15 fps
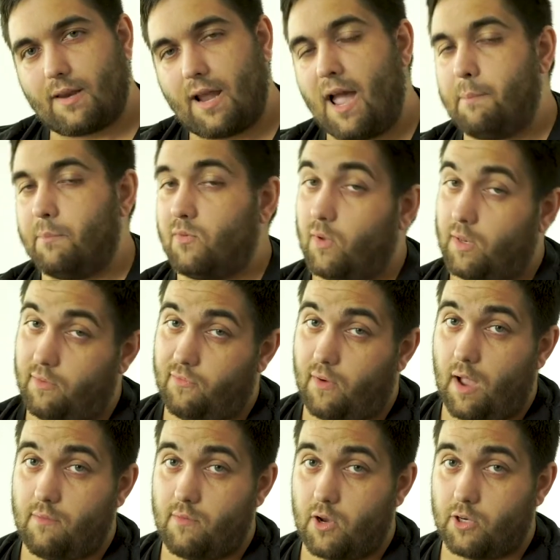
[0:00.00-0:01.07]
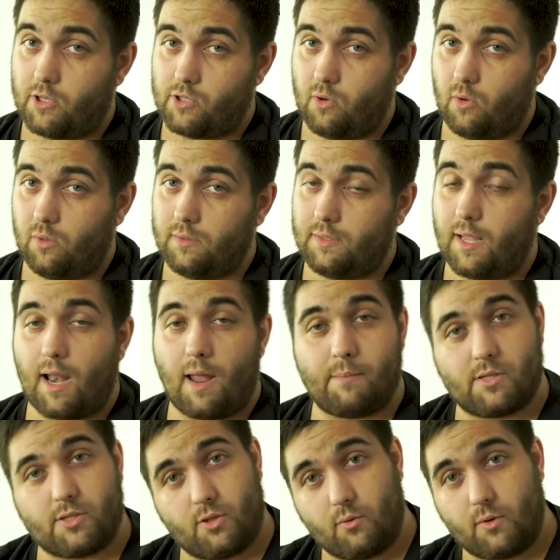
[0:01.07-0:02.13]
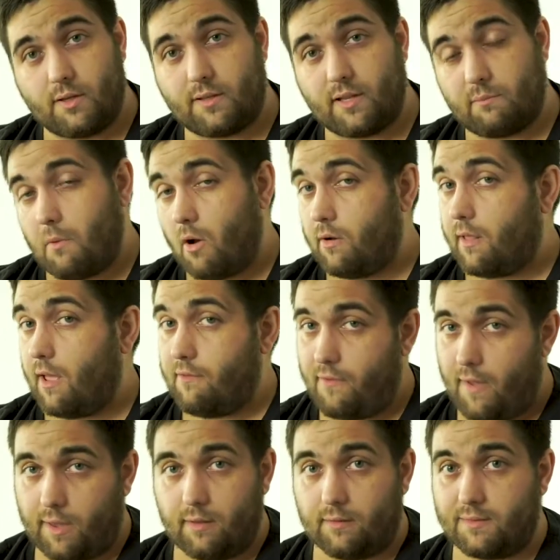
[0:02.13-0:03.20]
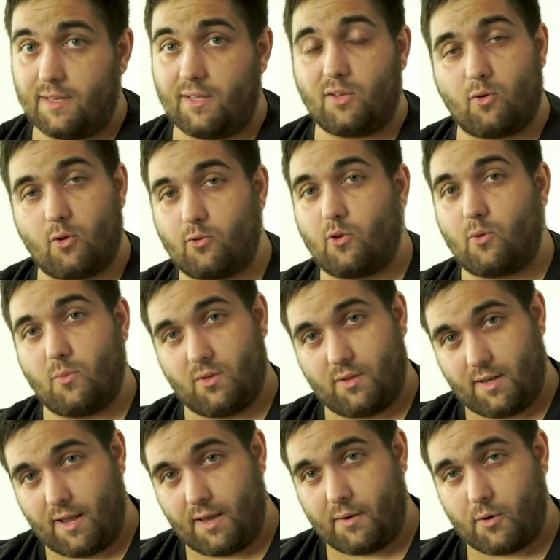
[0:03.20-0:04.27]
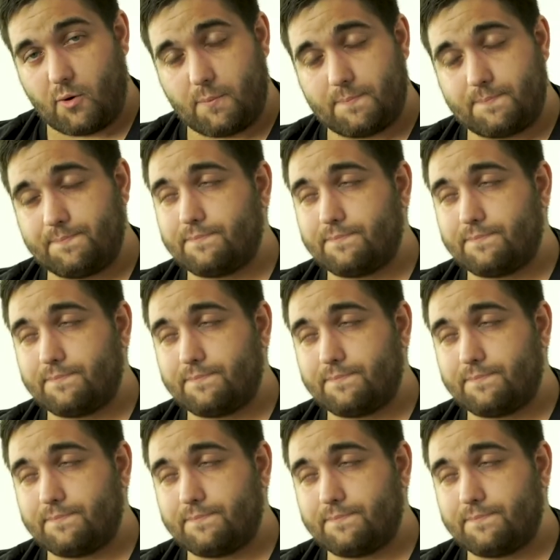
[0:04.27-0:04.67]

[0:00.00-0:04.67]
I'm 25 years old and I'm a student at Maritime Faculty in Kotor, Montenegro.